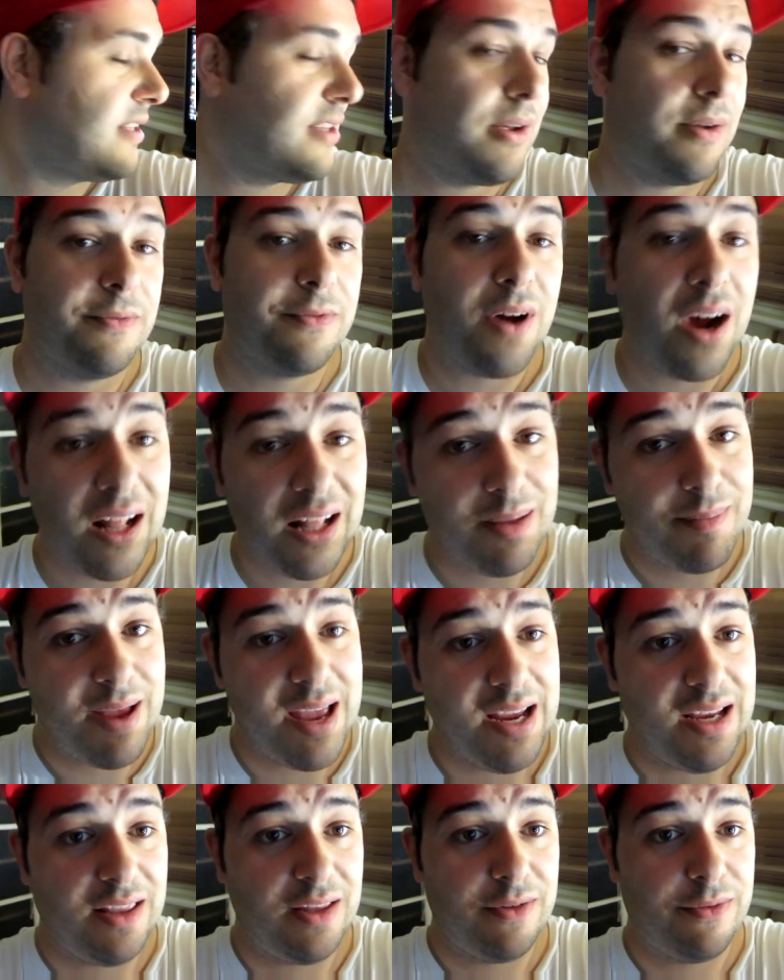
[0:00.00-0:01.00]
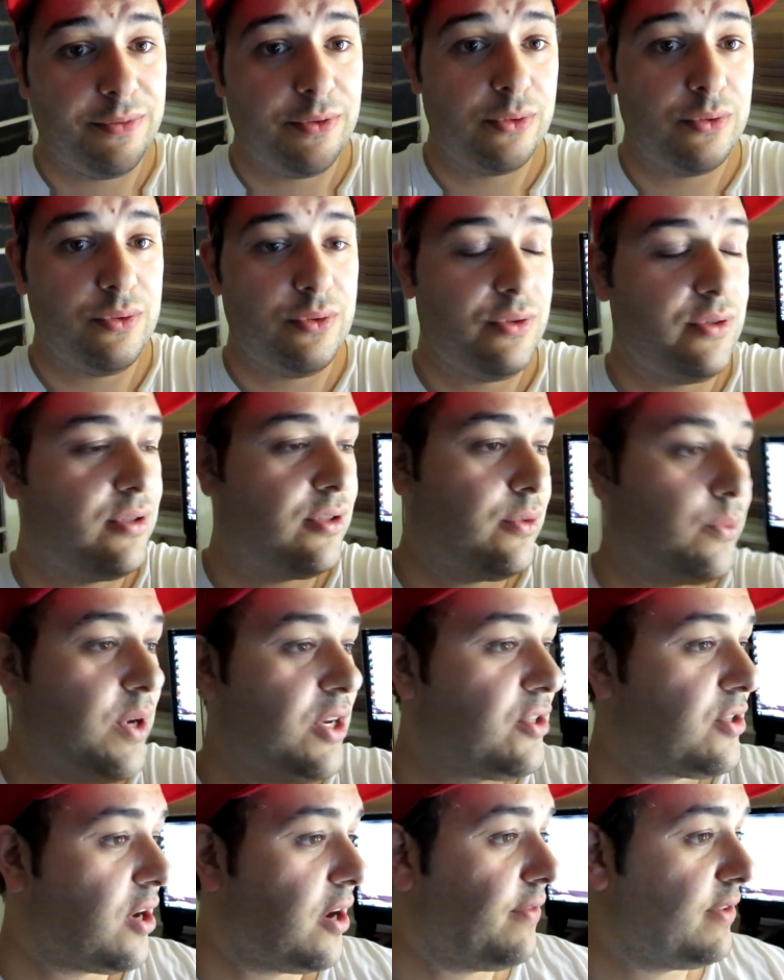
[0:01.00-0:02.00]
So I'm finally making the full
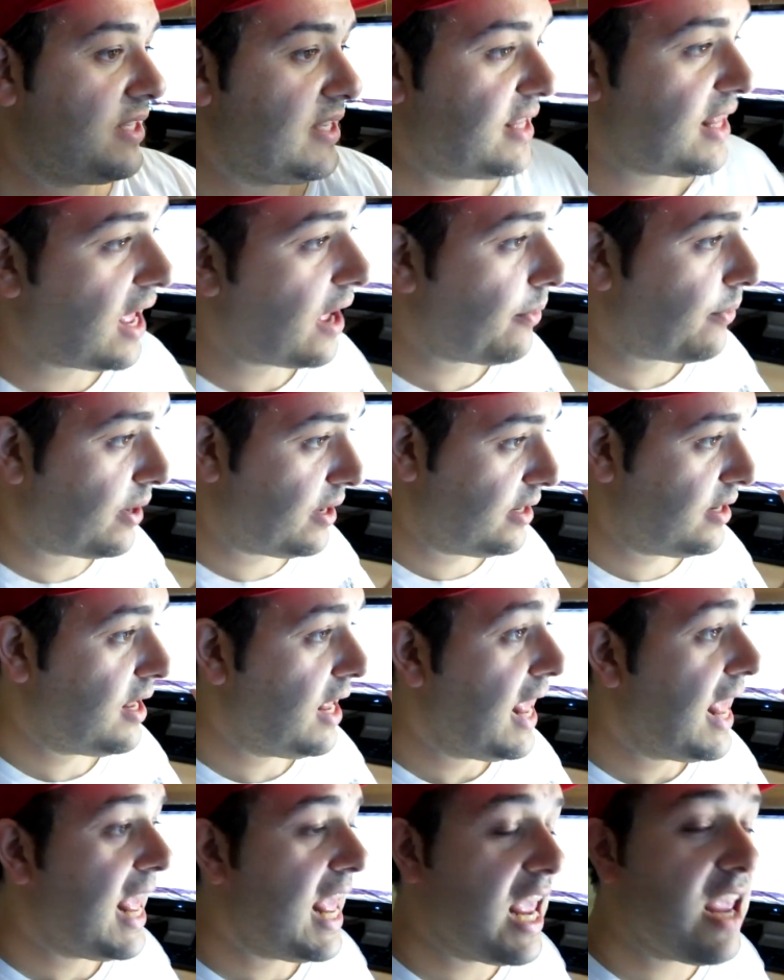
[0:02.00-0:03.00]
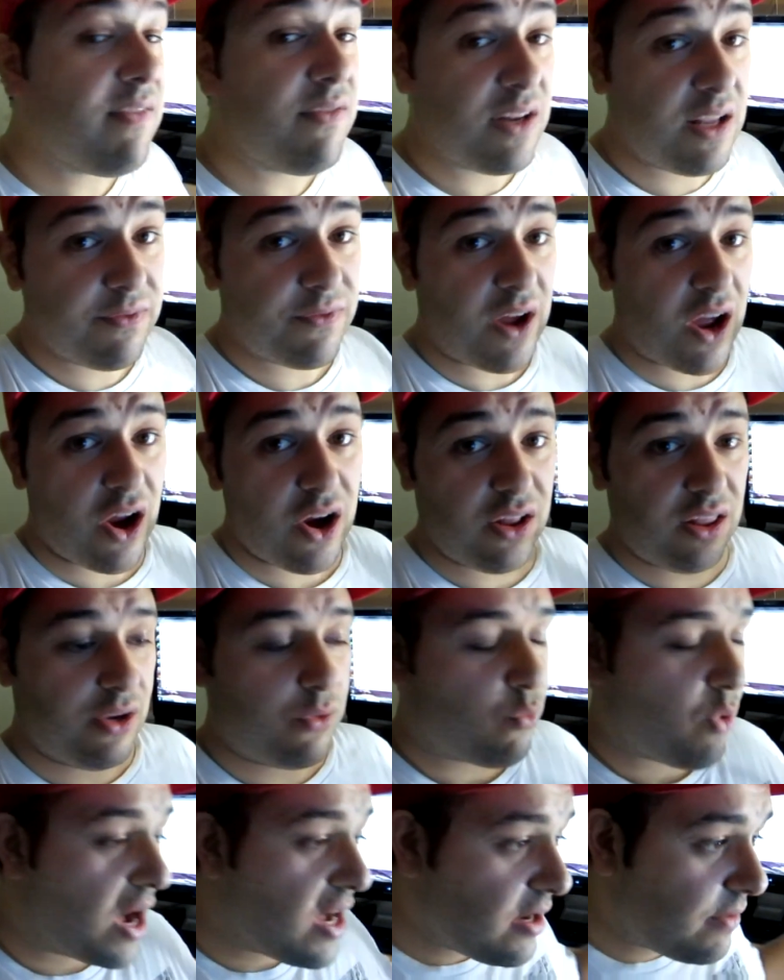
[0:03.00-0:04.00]
switch over to that one, even if I only
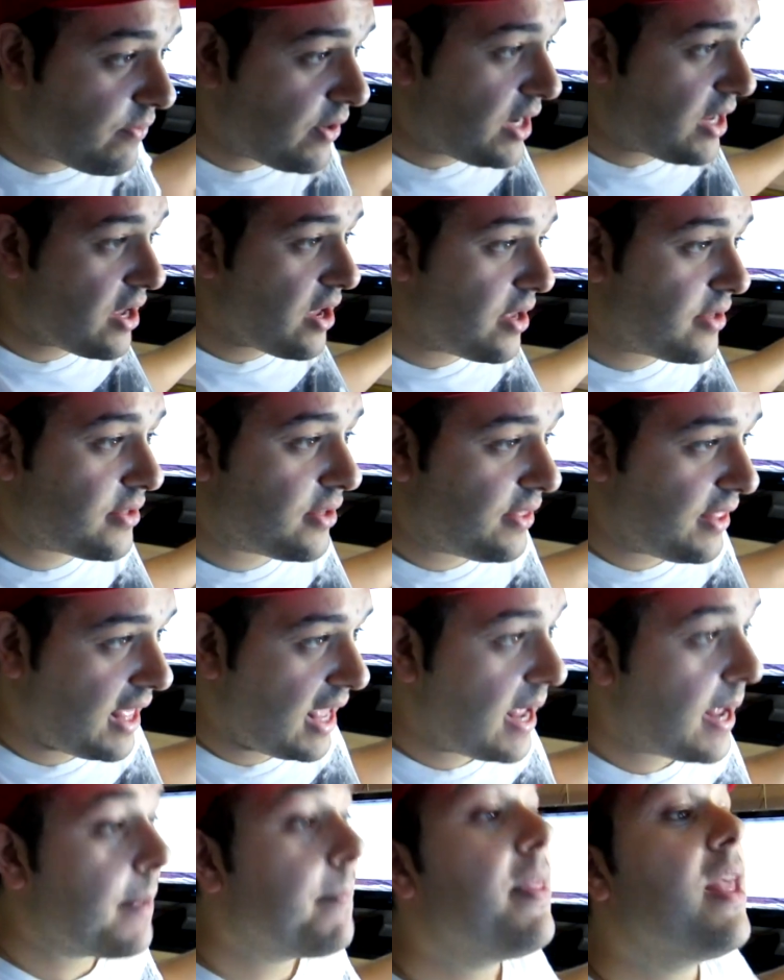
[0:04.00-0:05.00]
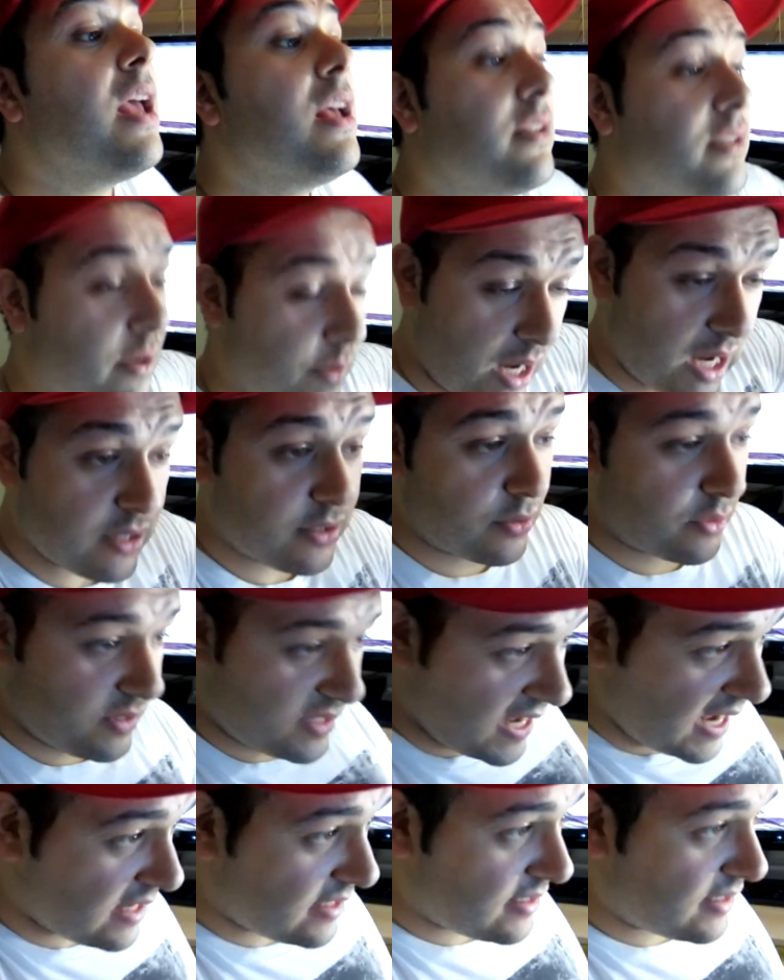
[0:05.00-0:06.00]
render videos on there. So I'm going to do a
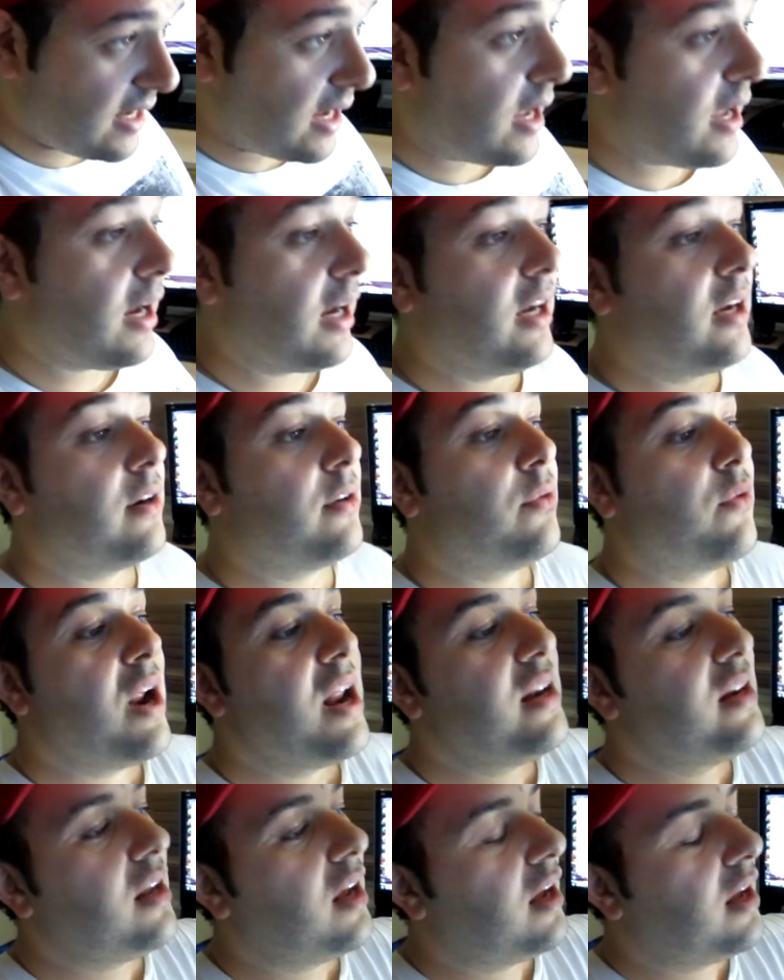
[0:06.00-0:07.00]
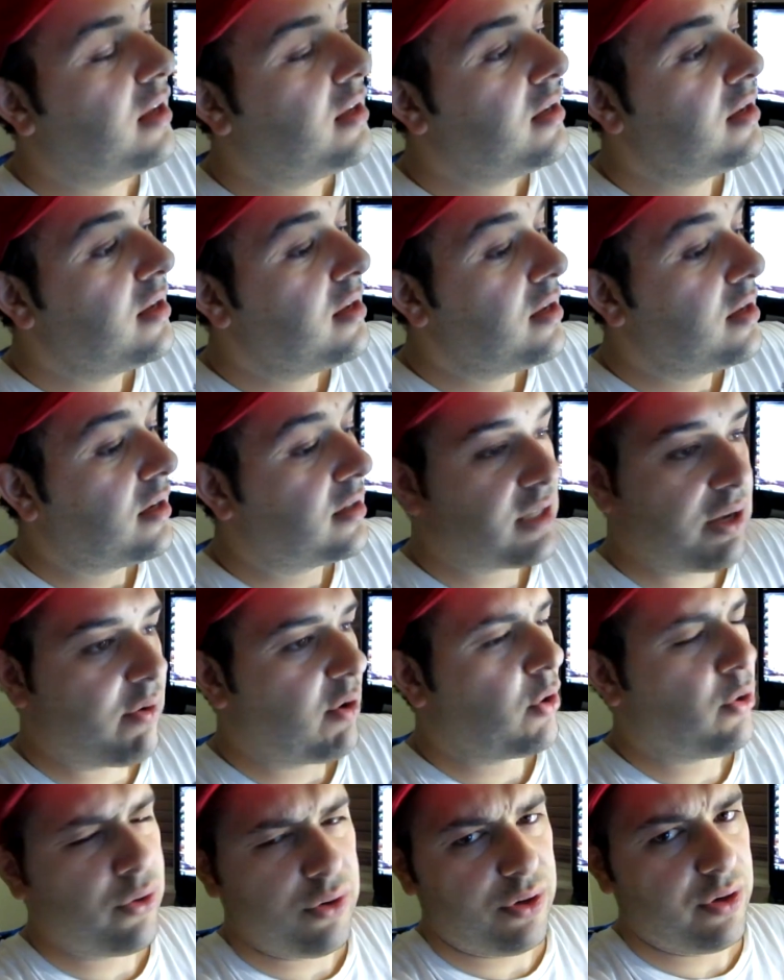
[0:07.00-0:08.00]
tester. I'm going to render, because I
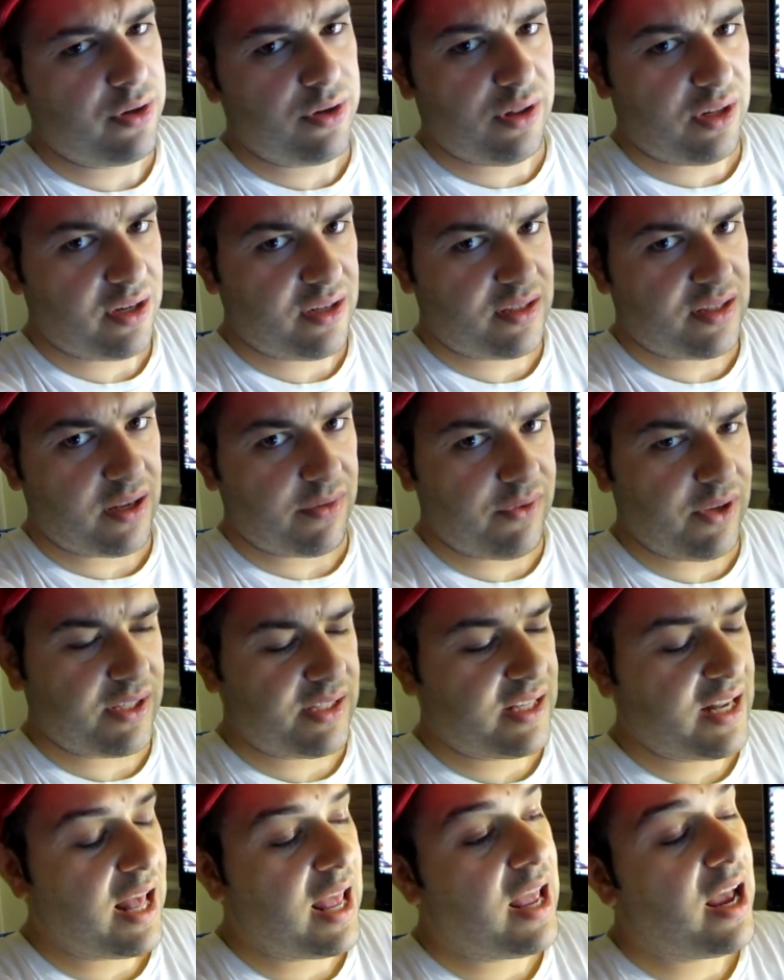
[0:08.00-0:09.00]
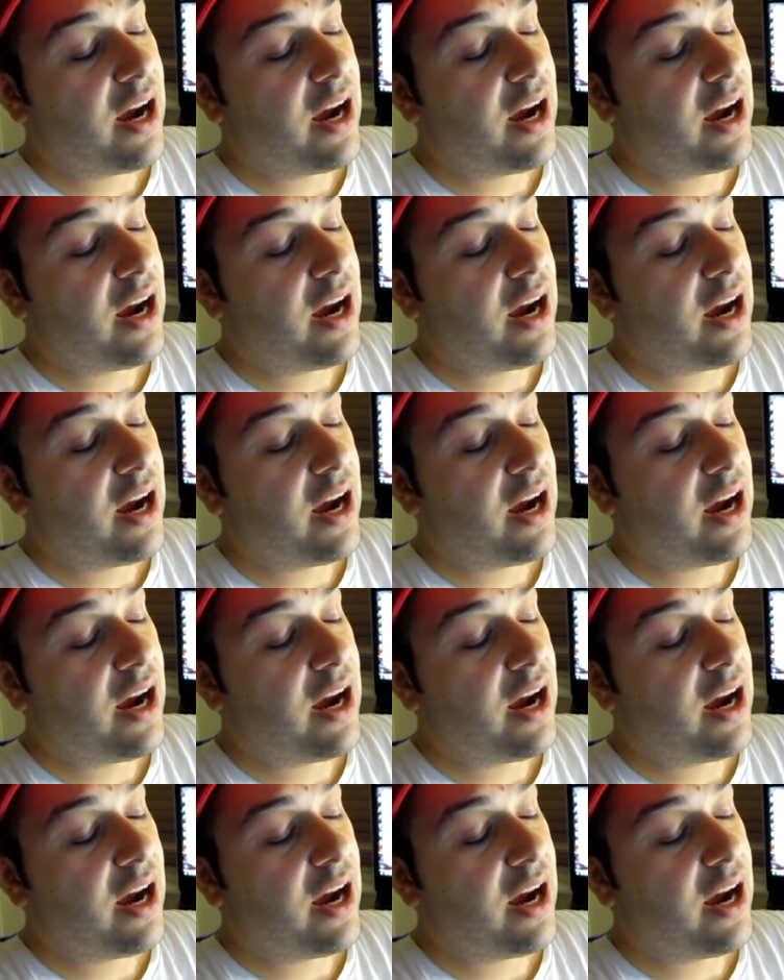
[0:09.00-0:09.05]
recorded a lot of stuff yesterday.